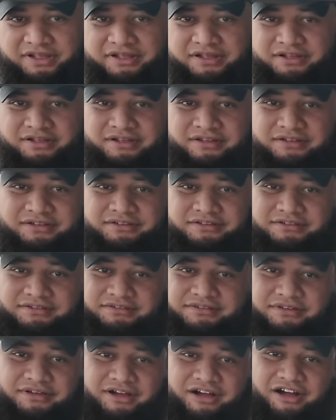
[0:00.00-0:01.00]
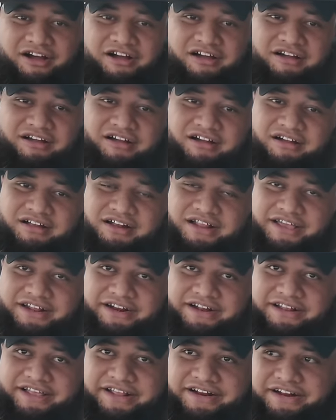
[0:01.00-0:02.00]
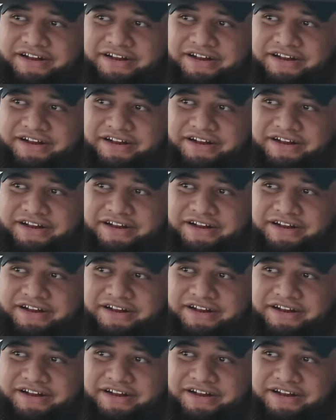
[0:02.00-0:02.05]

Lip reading: This person isn't speaking.